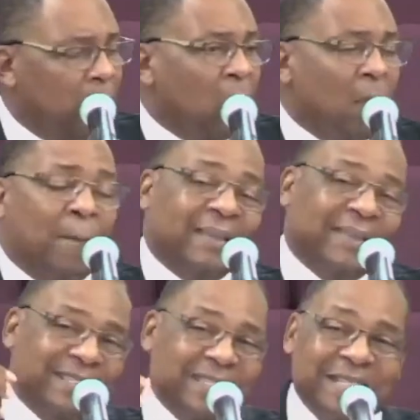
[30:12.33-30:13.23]
But
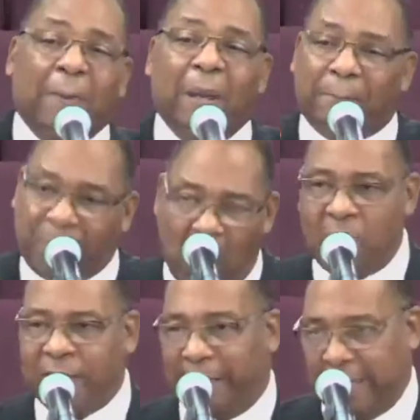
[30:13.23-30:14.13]
since I've been
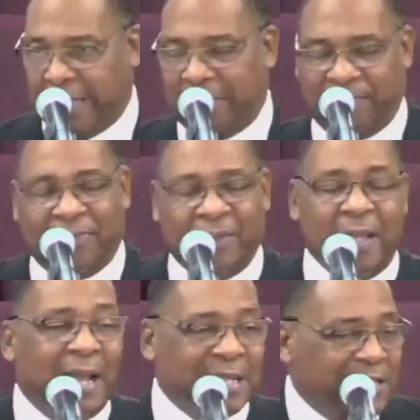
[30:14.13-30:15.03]
born again,
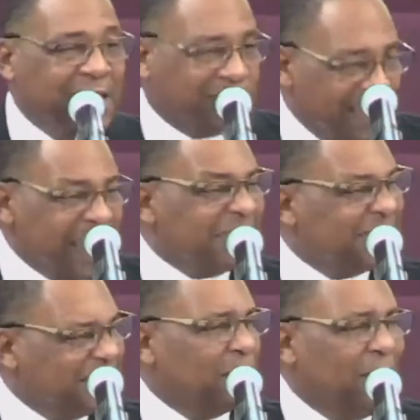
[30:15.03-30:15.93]
and since
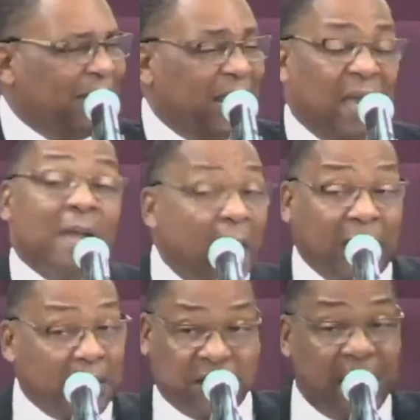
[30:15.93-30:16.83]
Jesus in my life, I
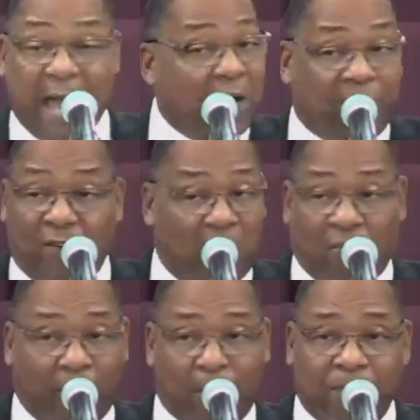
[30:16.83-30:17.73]
can say our
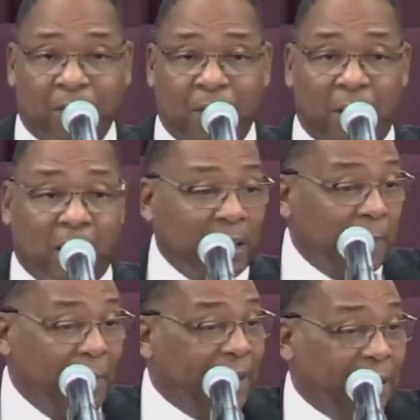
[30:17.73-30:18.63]
Father.
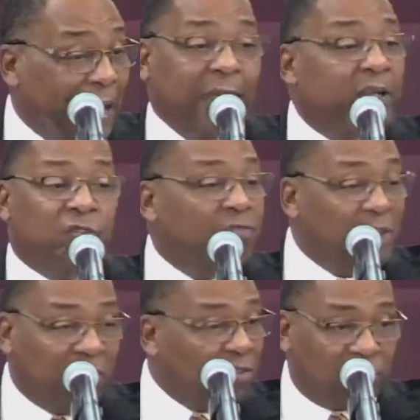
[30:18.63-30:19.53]
Anybody glad it's
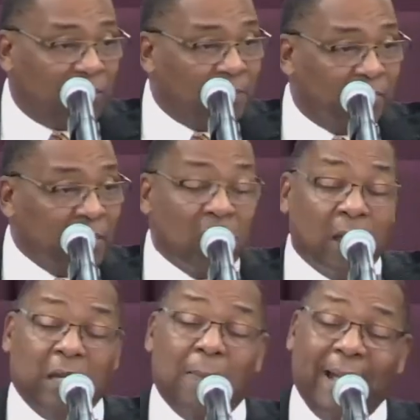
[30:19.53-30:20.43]
finished?
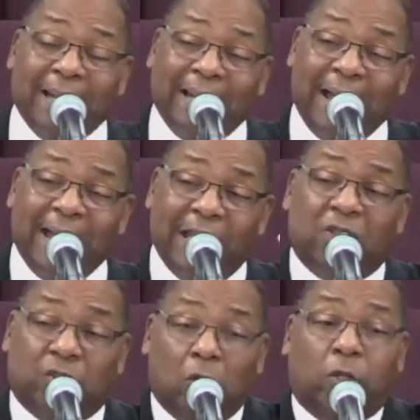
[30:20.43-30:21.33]
Anybody glad he
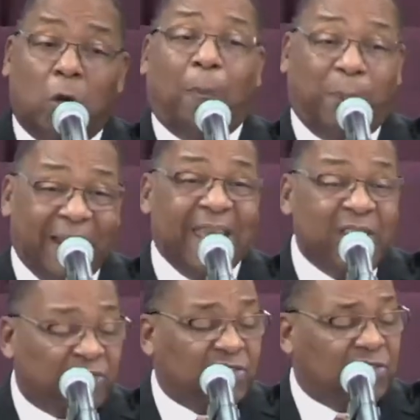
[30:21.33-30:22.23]
took your
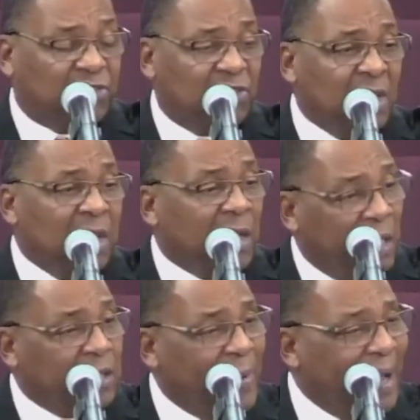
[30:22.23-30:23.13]
place?
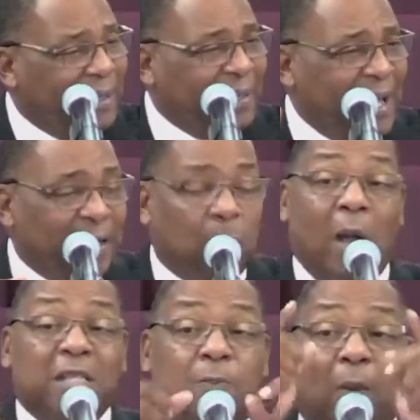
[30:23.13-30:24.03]
Anybody glad?
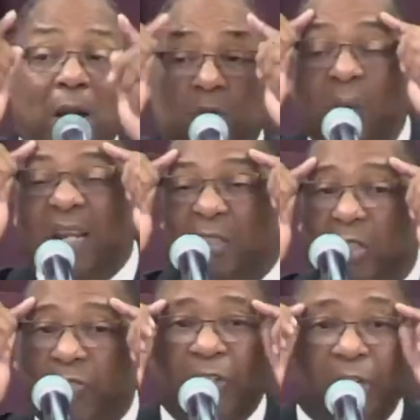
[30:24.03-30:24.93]
Watch me, watch. What else
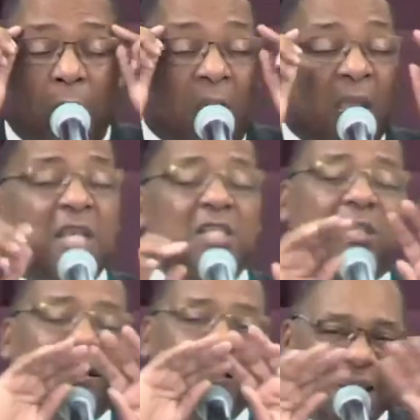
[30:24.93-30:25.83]
is finished? He's
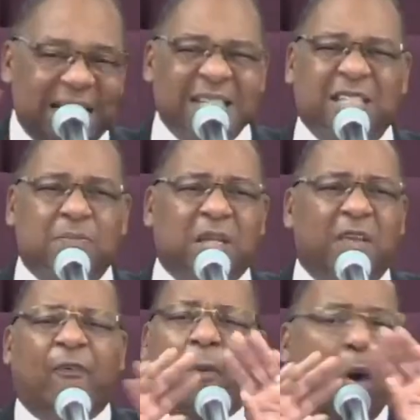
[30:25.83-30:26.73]
cleansed me
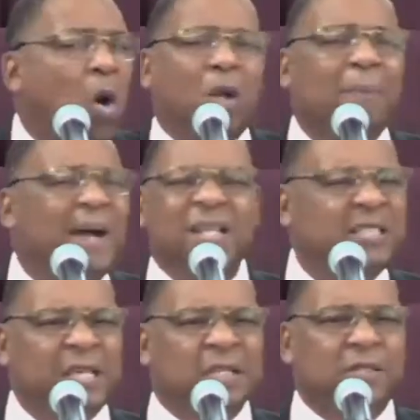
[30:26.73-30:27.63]
from all of my
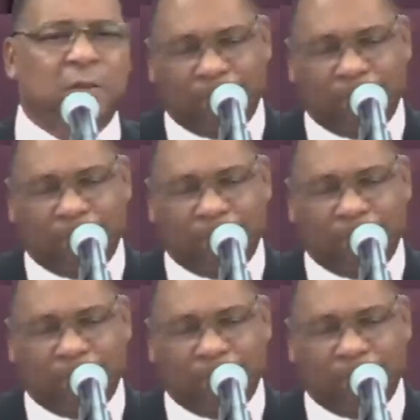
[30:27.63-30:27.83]
sins.